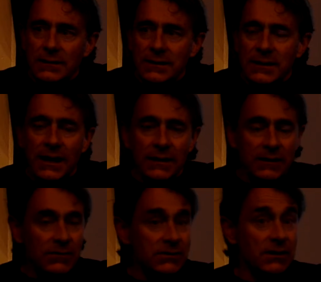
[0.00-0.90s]
did not
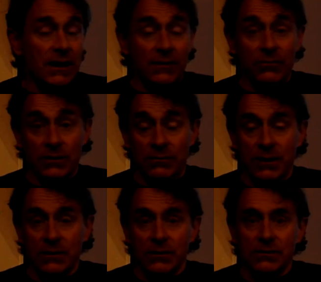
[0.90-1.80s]
leave us a lot of written
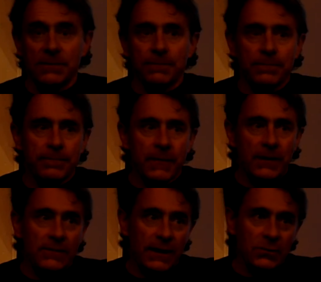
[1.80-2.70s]
records.
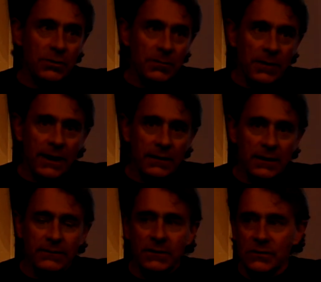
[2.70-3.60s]
In fact, what the Maya
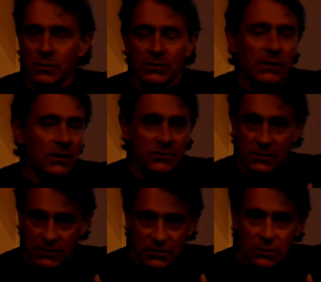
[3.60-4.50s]
left us was largely
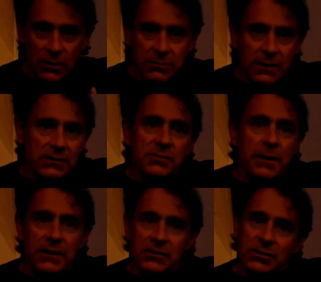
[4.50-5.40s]
destroyed by the
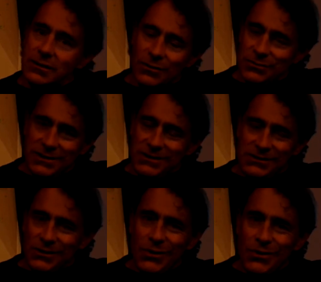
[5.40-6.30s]
Spanish
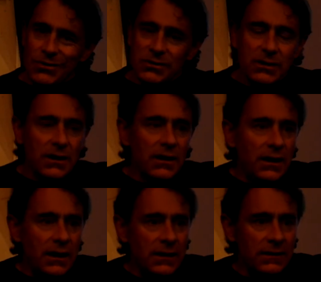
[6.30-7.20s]
conquistadors
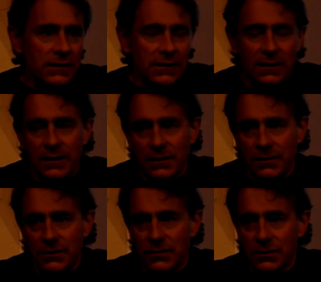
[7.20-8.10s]
in the
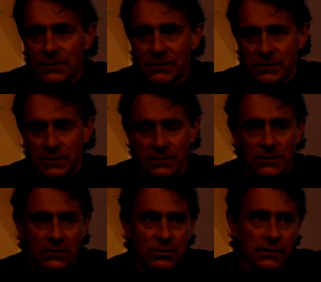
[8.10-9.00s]
early 16th
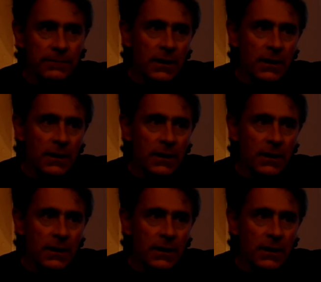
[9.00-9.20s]
century.